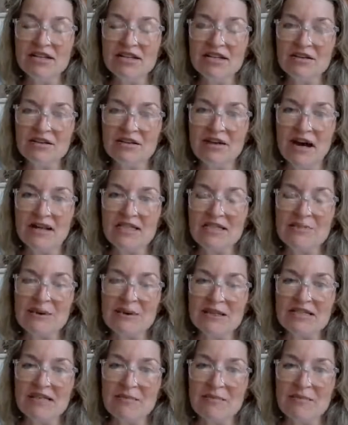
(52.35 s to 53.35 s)
to you guys
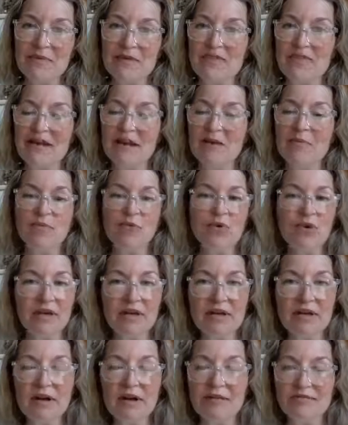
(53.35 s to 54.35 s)
about something that I'm really
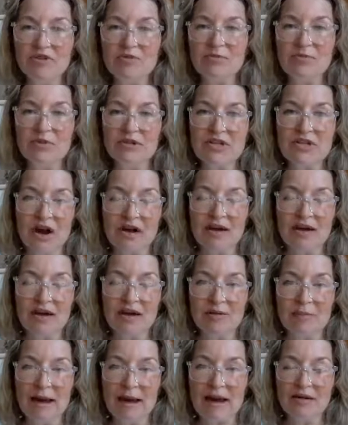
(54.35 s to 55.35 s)
comfortable talking
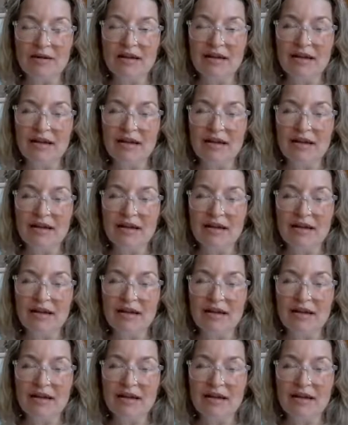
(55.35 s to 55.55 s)
about,